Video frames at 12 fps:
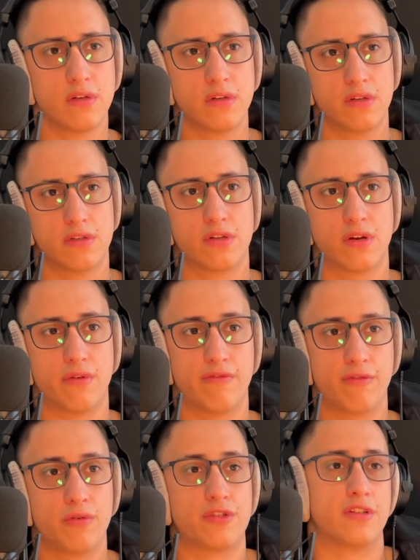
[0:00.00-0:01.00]
so
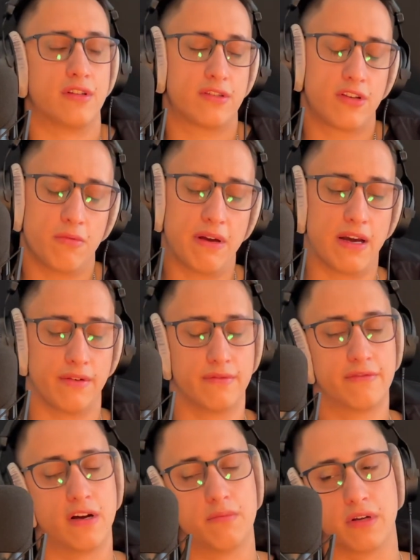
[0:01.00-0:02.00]
unfortunate, it's so bad. And the
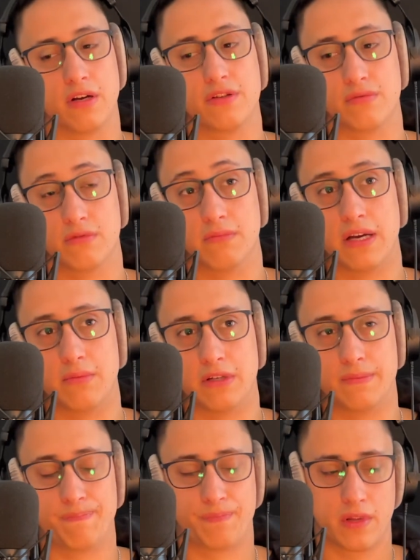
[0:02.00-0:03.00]
farmer goes, well, maybe.